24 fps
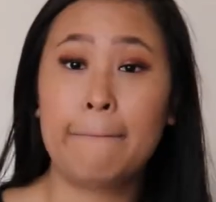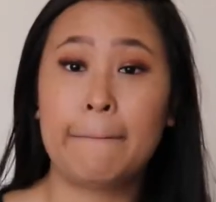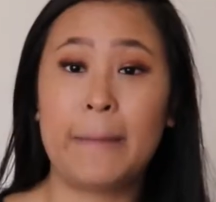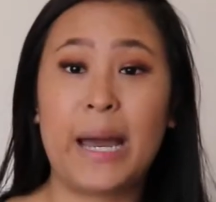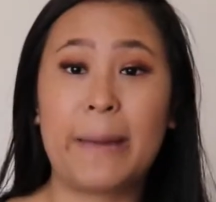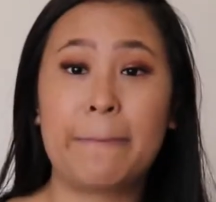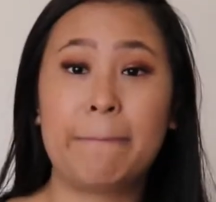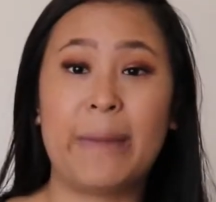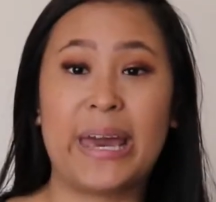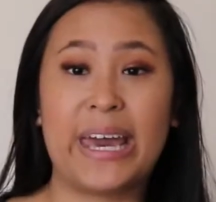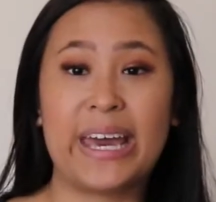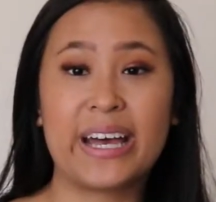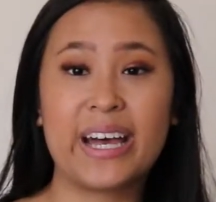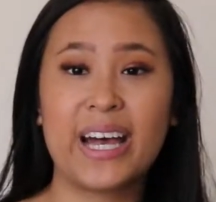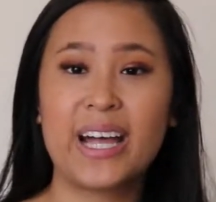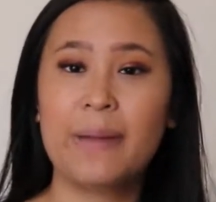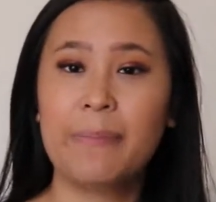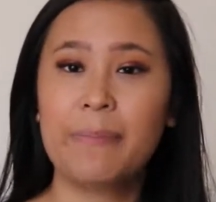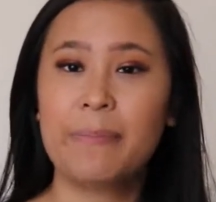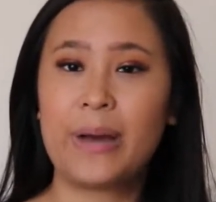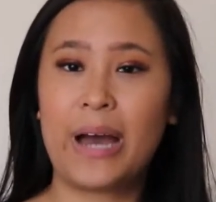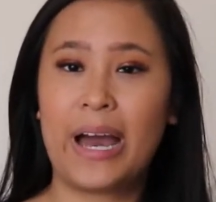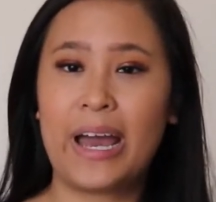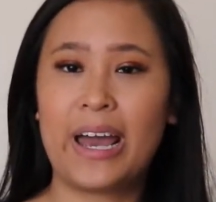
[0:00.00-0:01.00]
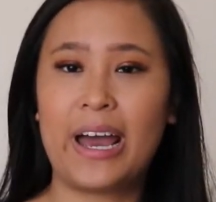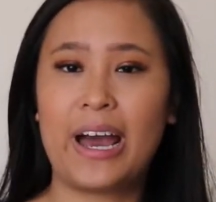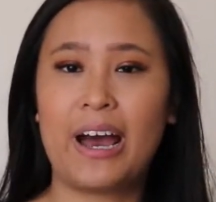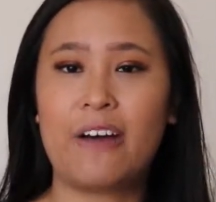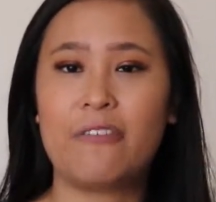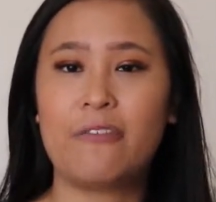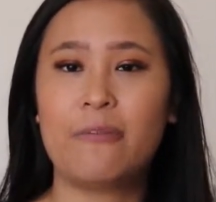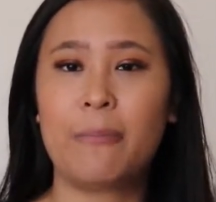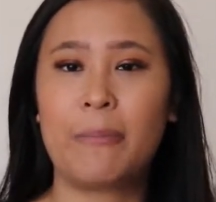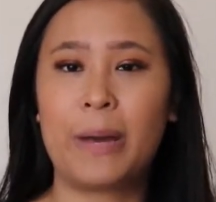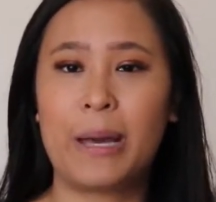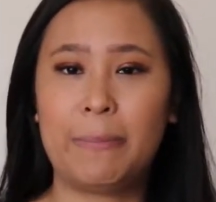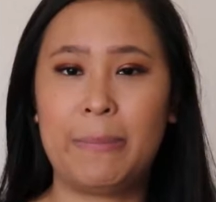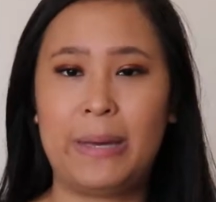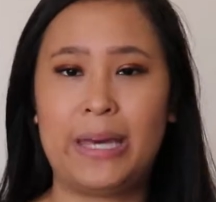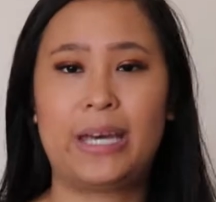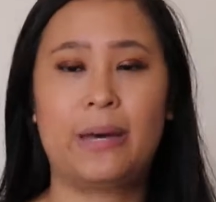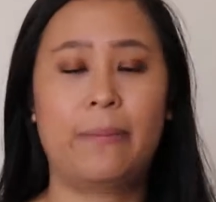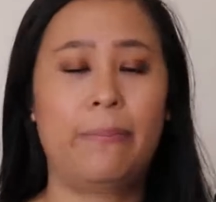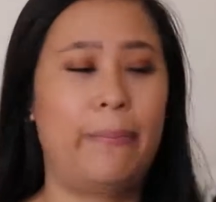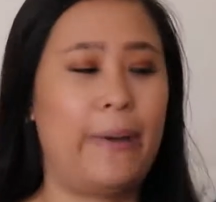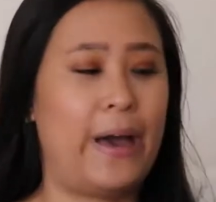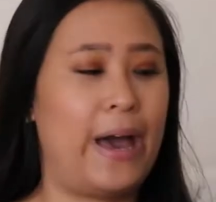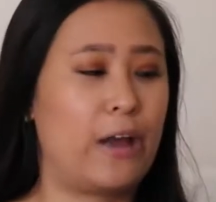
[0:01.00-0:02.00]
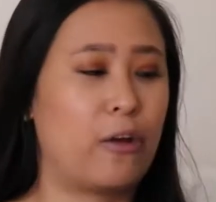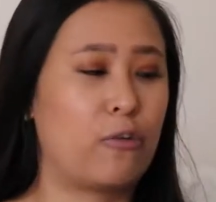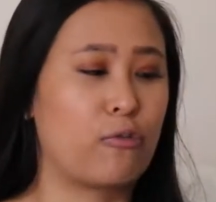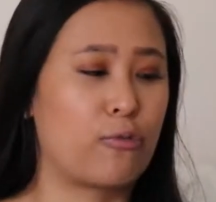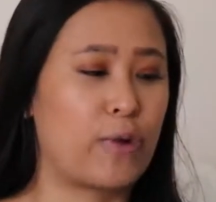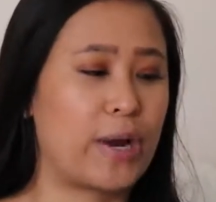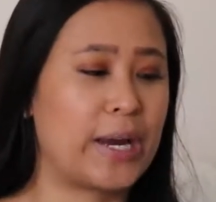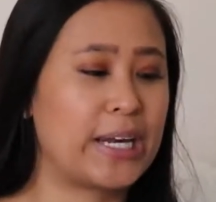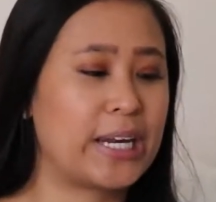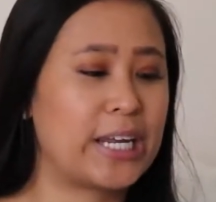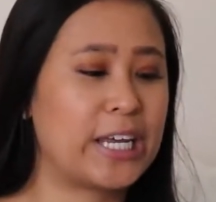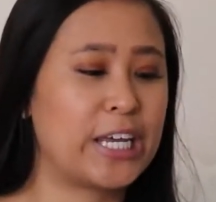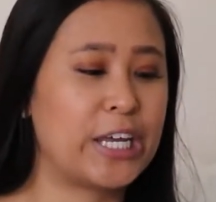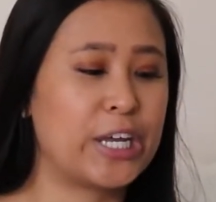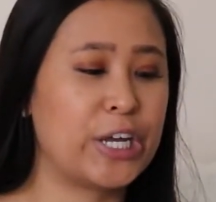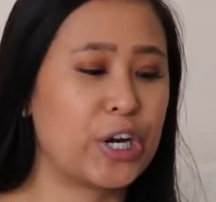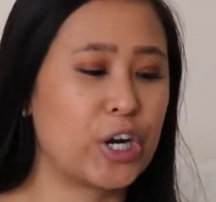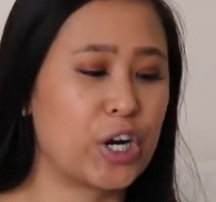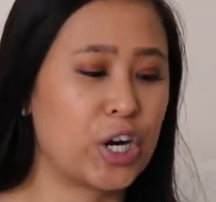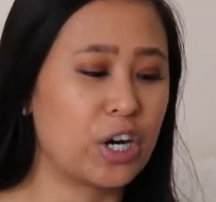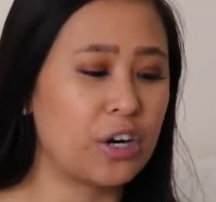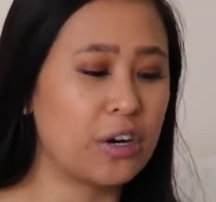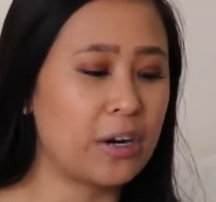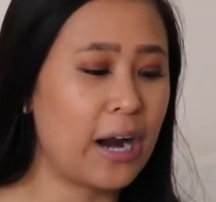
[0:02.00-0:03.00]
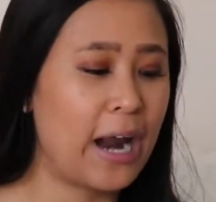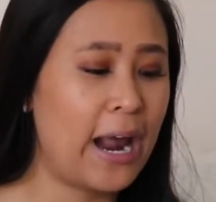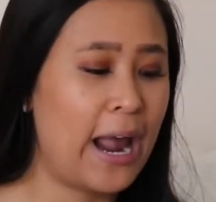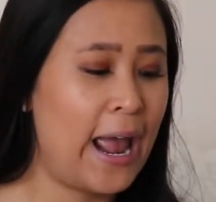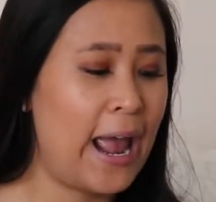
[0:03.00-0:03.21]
My makeup, I have my makeup bag right here,